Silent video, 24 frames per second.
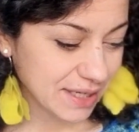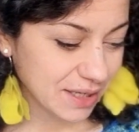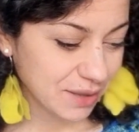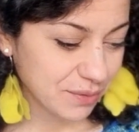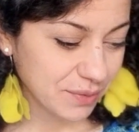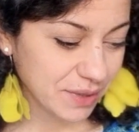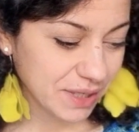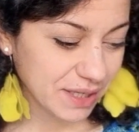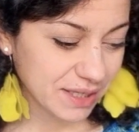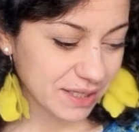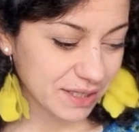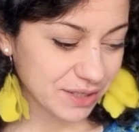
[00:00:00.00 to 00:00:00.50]

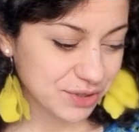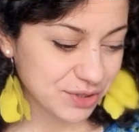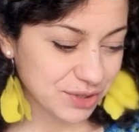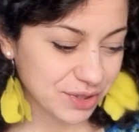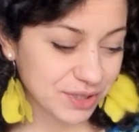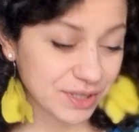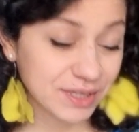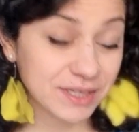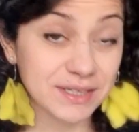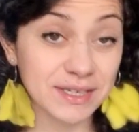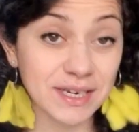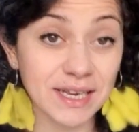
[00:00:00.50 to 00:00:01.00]
weekly
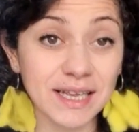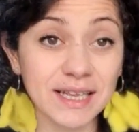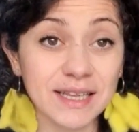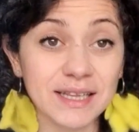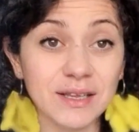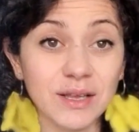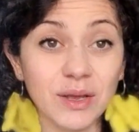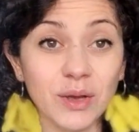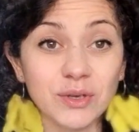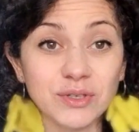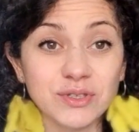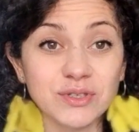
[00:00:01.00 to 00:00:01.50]
journal.
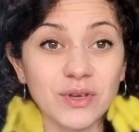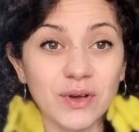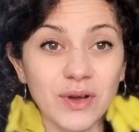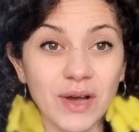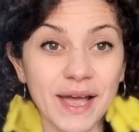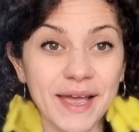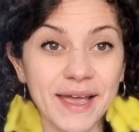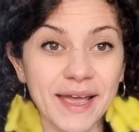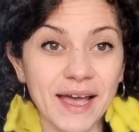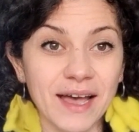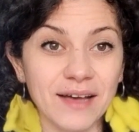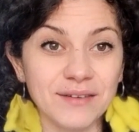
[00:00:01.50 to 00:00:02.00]
And also
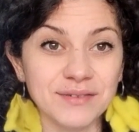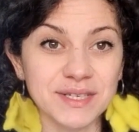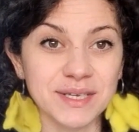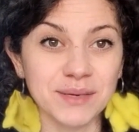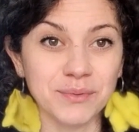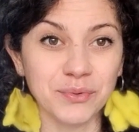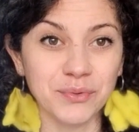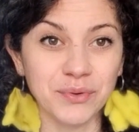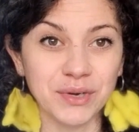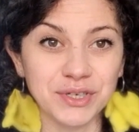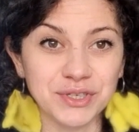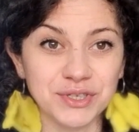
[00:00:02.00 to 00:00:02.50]
I have
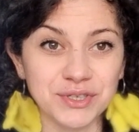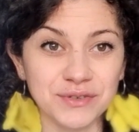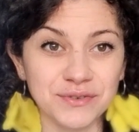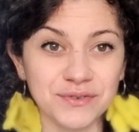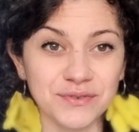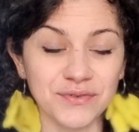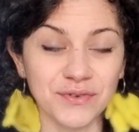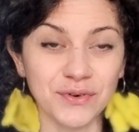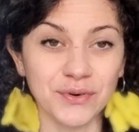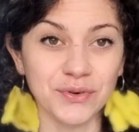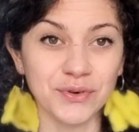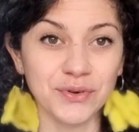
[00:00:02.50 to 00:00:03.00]
some
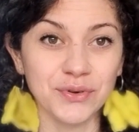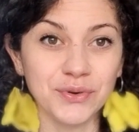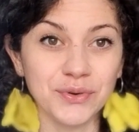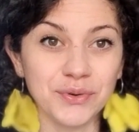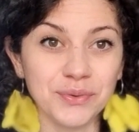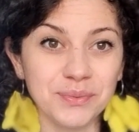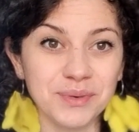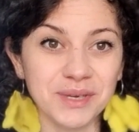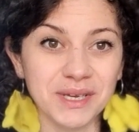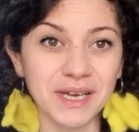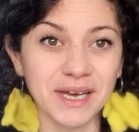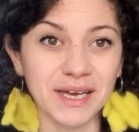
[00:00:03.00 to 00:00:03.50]
questions for
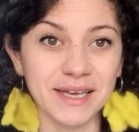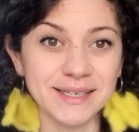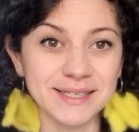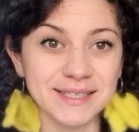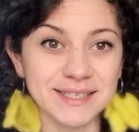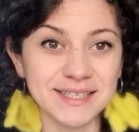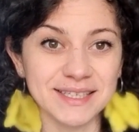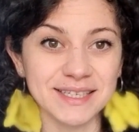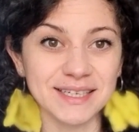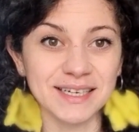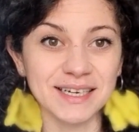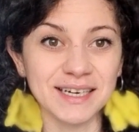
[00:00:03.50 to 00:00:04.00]
you
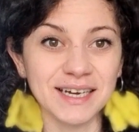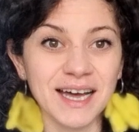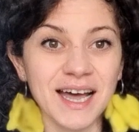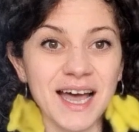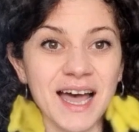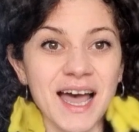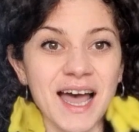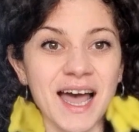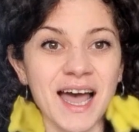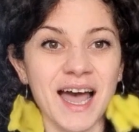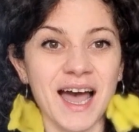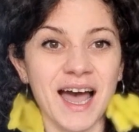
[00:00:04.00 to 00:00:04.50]
because
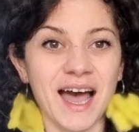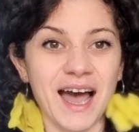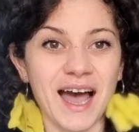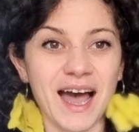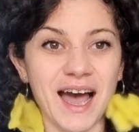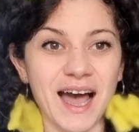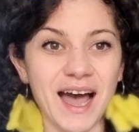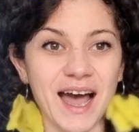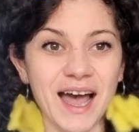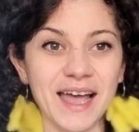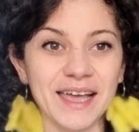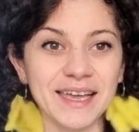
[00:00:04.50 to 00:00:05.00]

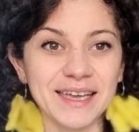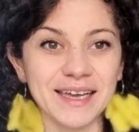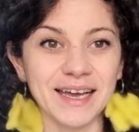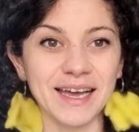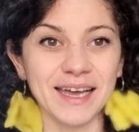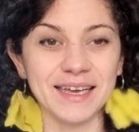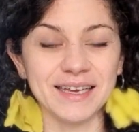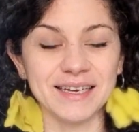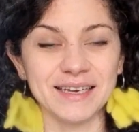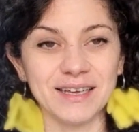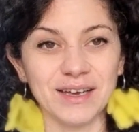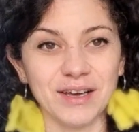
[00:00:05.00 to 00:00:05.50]
I
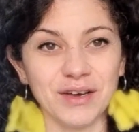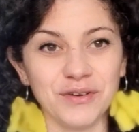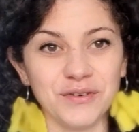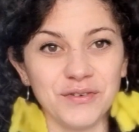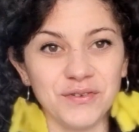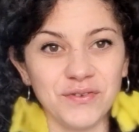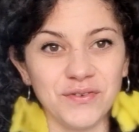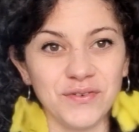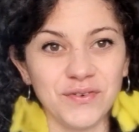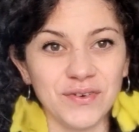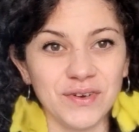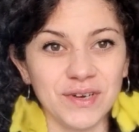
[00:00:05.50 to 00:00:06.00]
kind
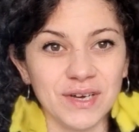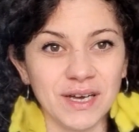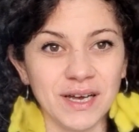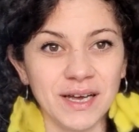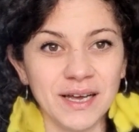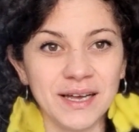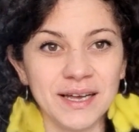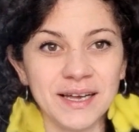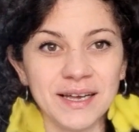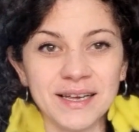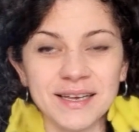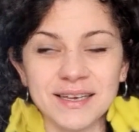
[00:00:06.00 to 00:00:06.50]
of
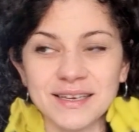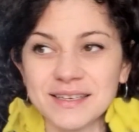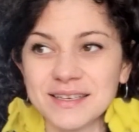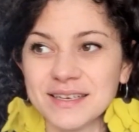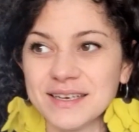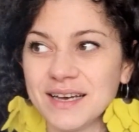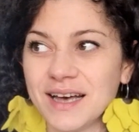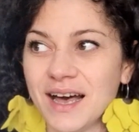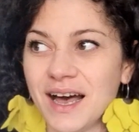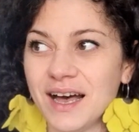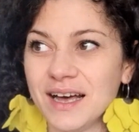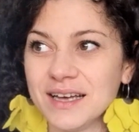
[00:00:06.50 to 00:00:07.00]

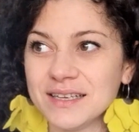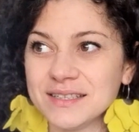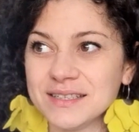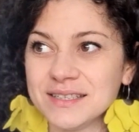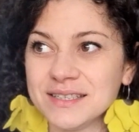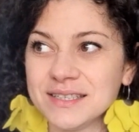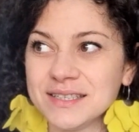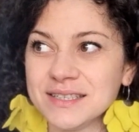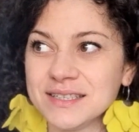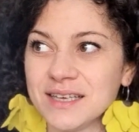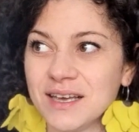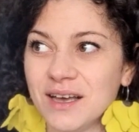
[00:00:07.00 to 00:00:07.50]

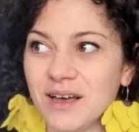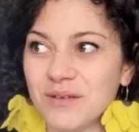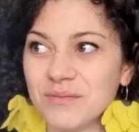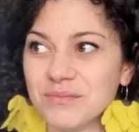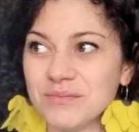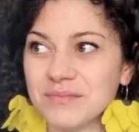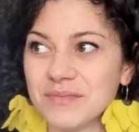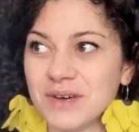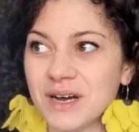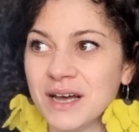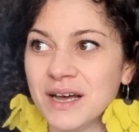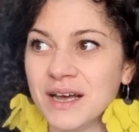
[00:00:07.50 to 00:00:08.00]
got
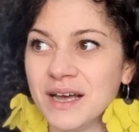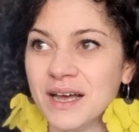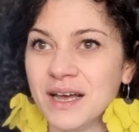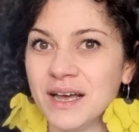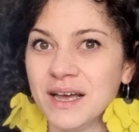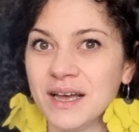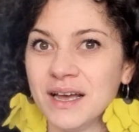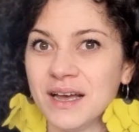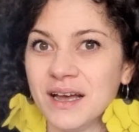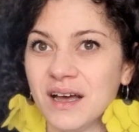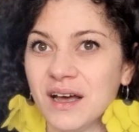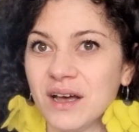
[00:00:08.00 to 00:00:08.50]
some
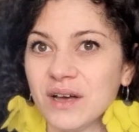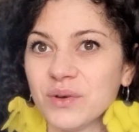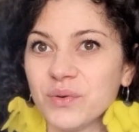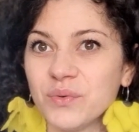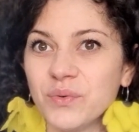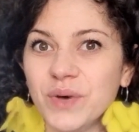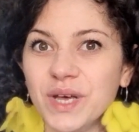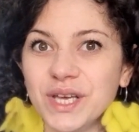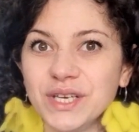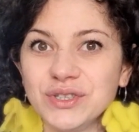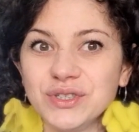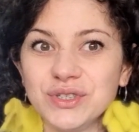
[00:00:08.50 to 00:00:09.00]
a
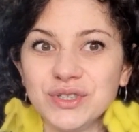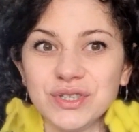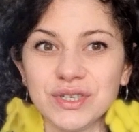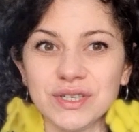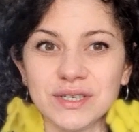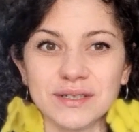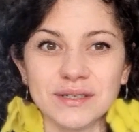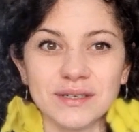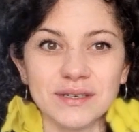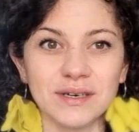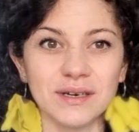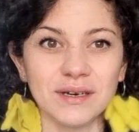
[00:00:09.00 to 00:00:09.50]

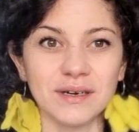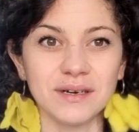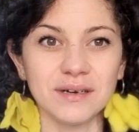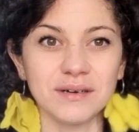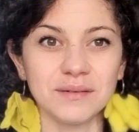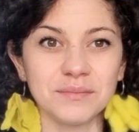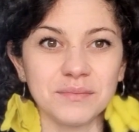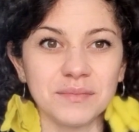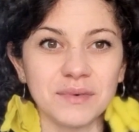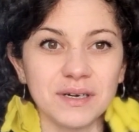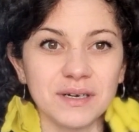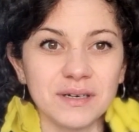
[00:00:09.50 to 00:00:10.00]
question
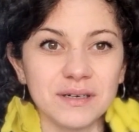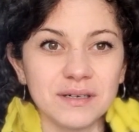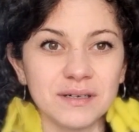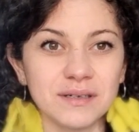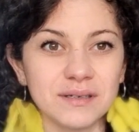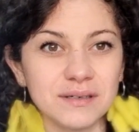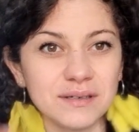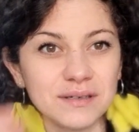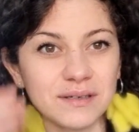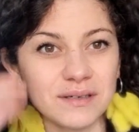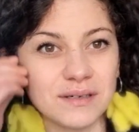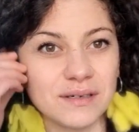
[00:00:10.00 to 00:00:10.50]

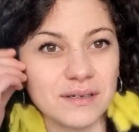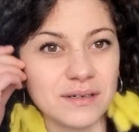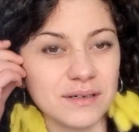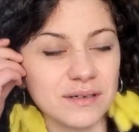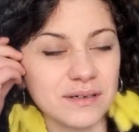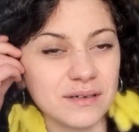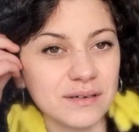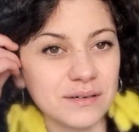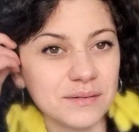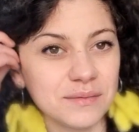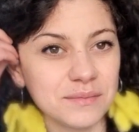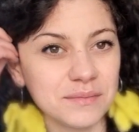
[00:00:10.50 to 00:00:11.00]
and
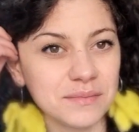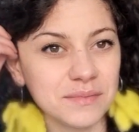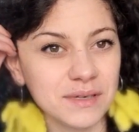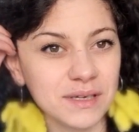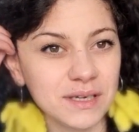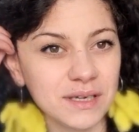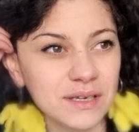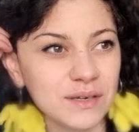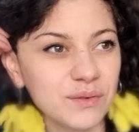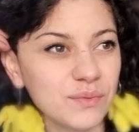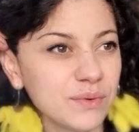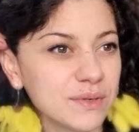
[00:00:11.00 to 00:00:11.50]

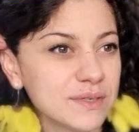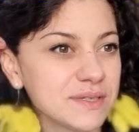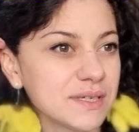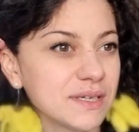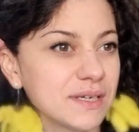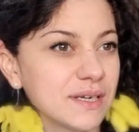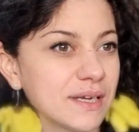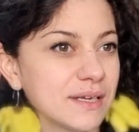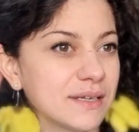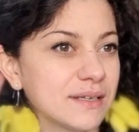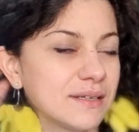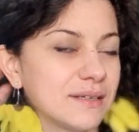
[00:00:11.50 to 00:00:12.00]
it was
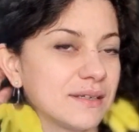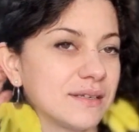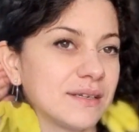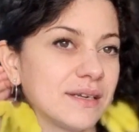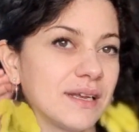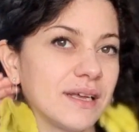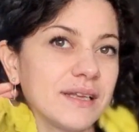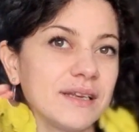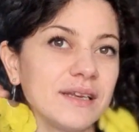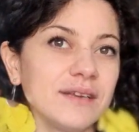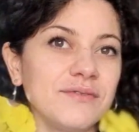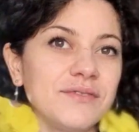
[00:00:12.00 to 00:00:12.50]

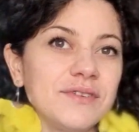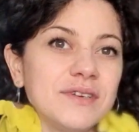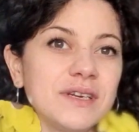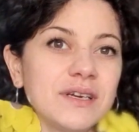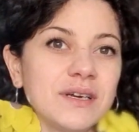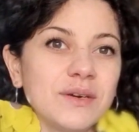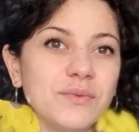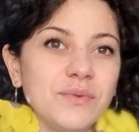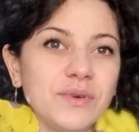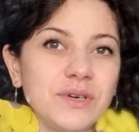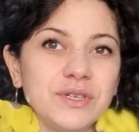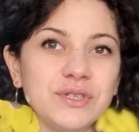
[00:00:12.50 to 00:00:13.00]
not even
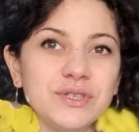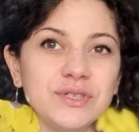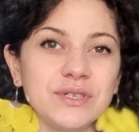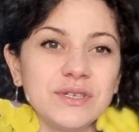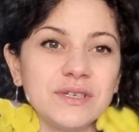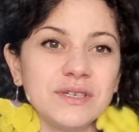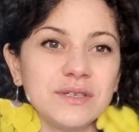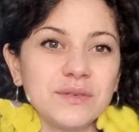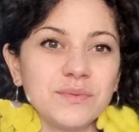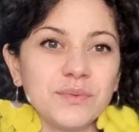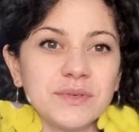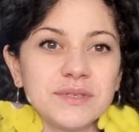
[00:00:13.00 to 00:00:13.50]
a
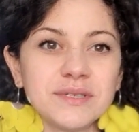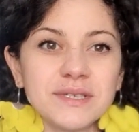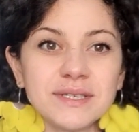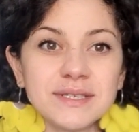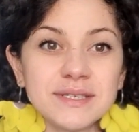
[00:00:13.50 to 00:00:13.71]
question, it was a